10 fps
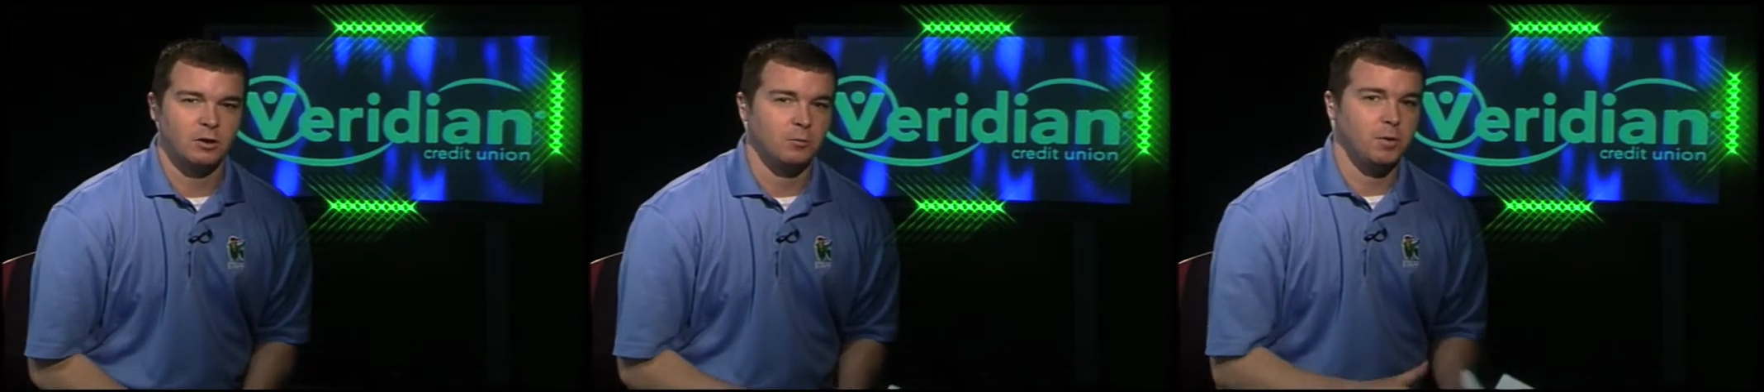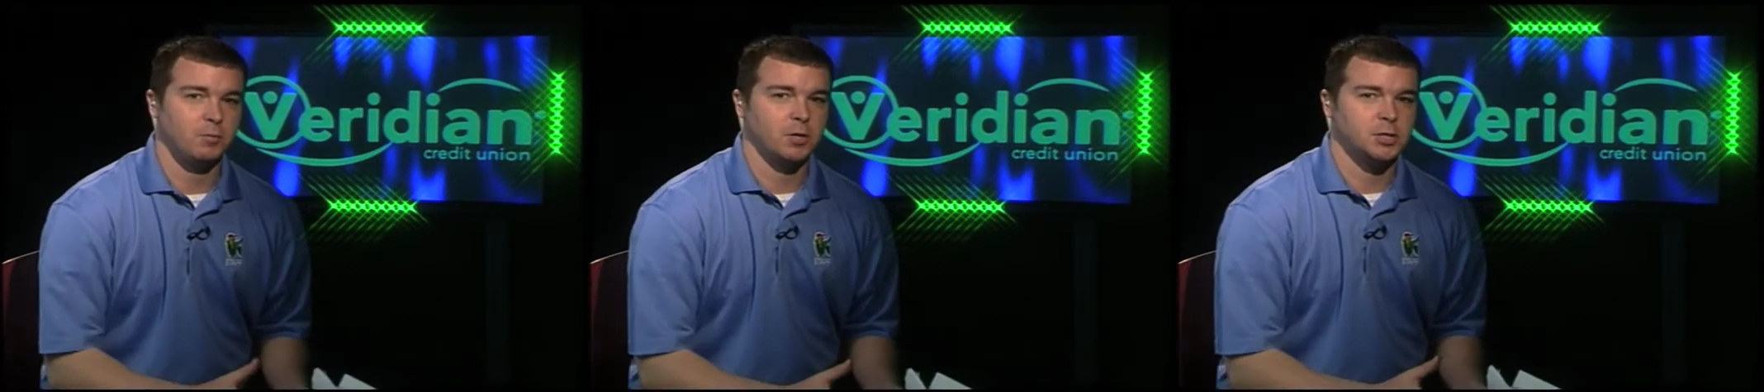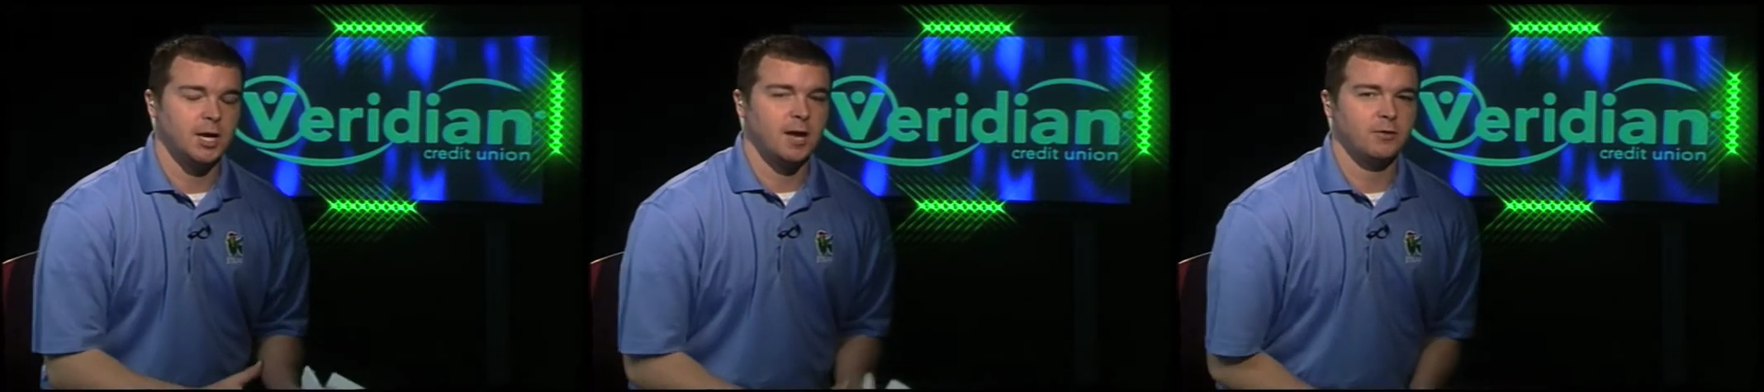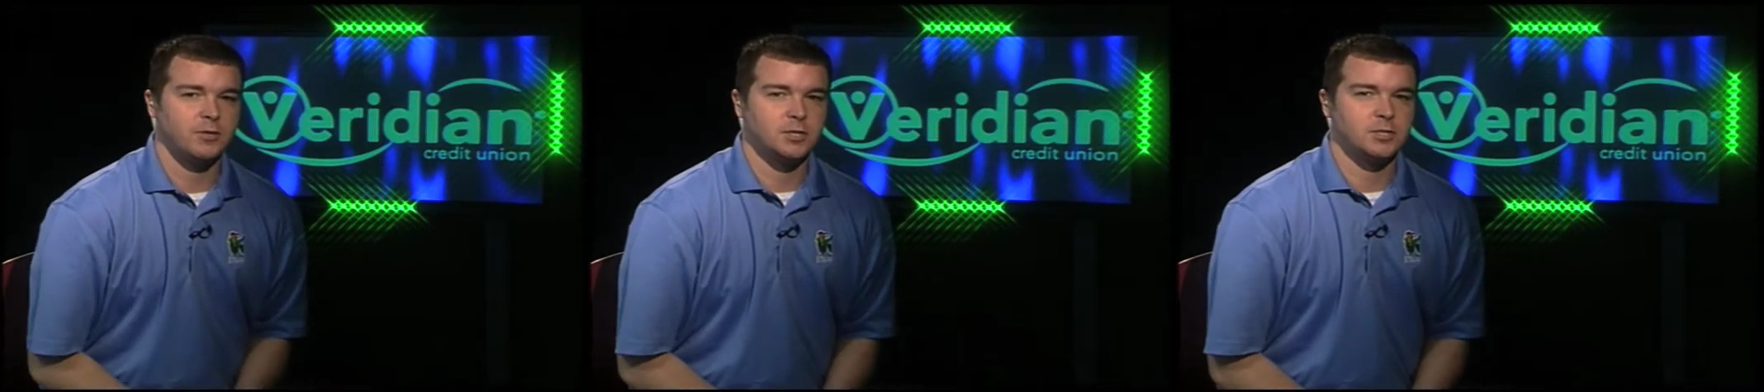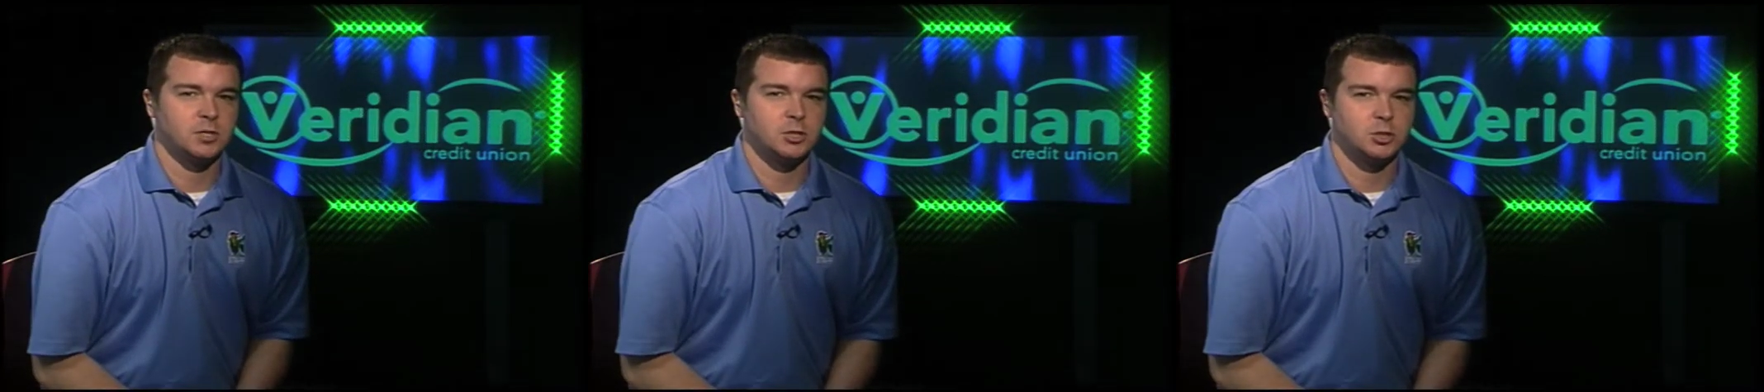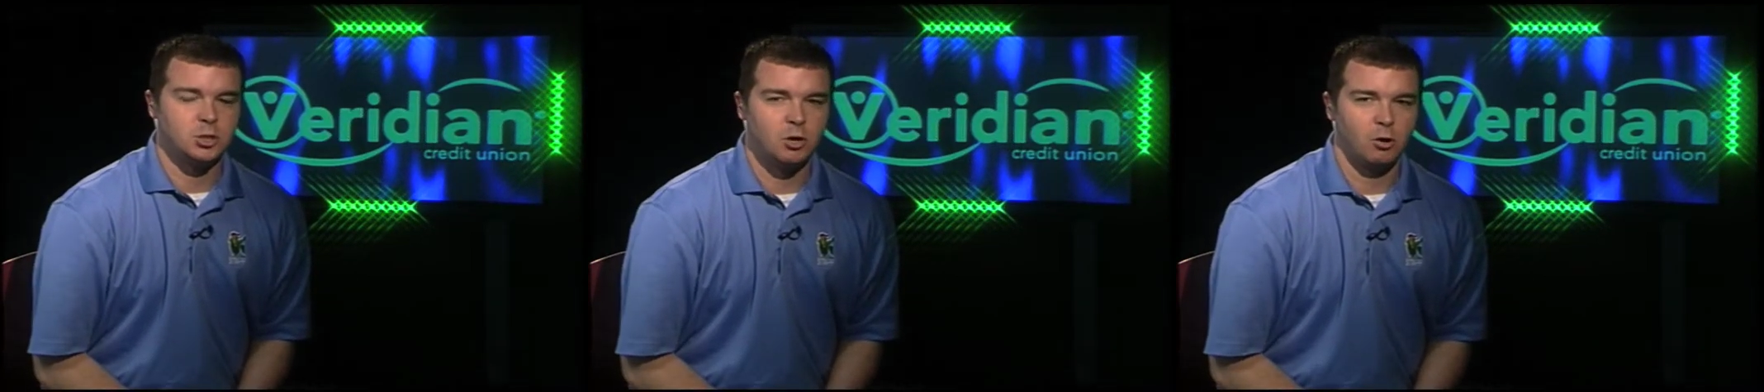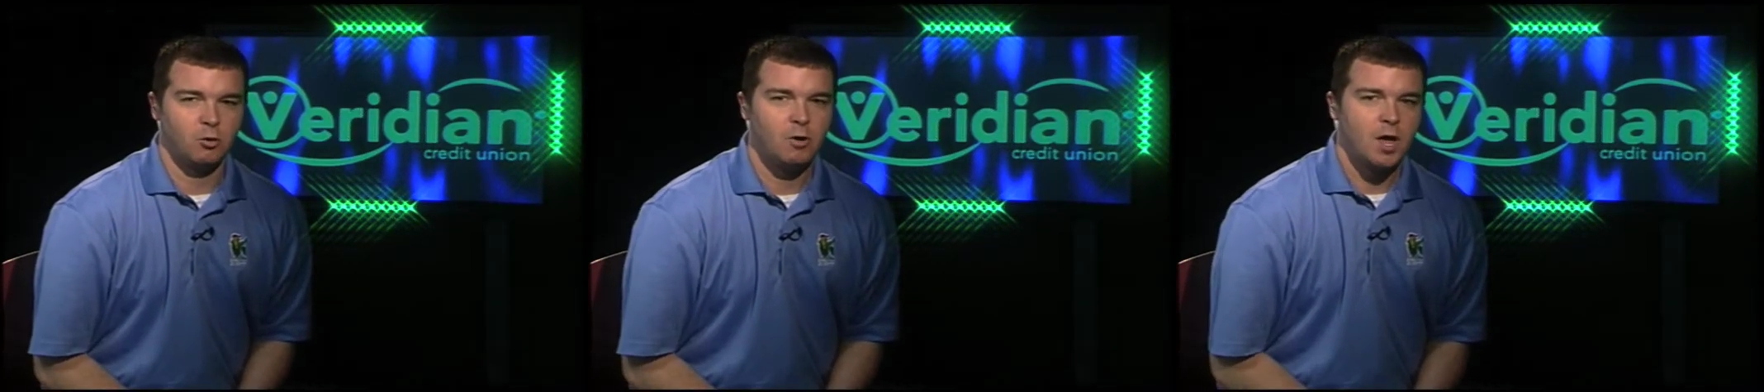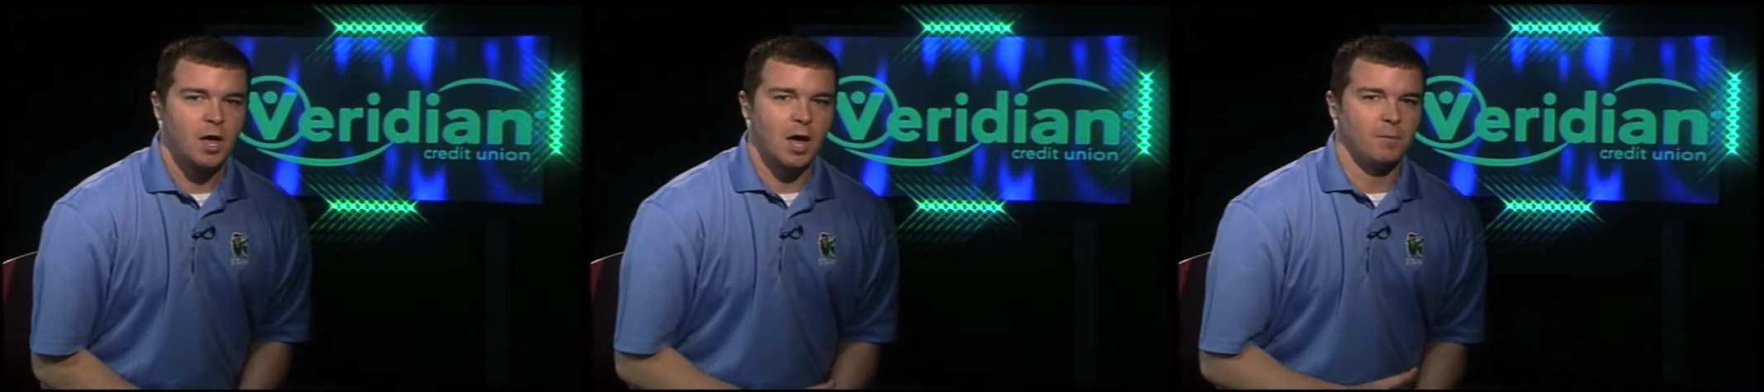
You'll be able to check out this show uh,